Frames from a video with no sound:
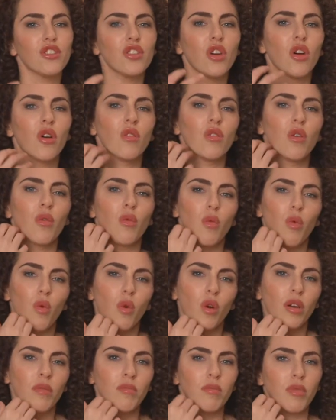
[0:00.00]
tone, a
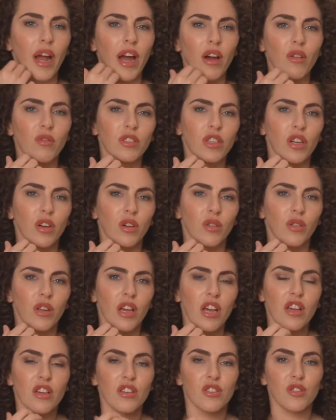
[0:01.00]
warm brown tone,
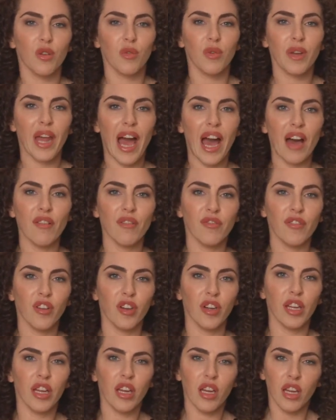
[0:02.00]
so it would have a
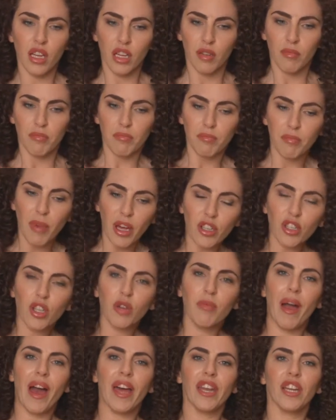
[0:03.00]
very
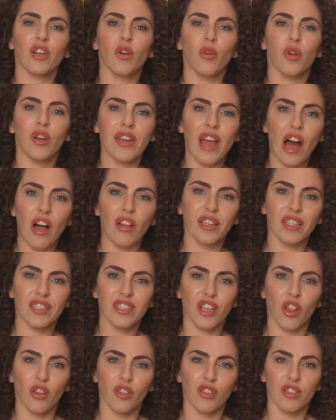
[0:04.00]
monochromatic or analogous
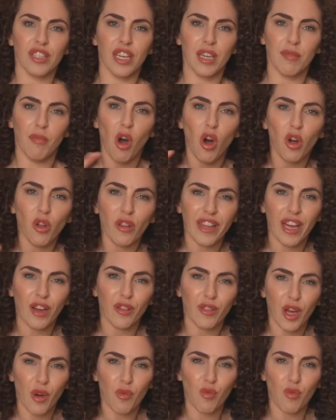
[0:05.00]
color scheme all in that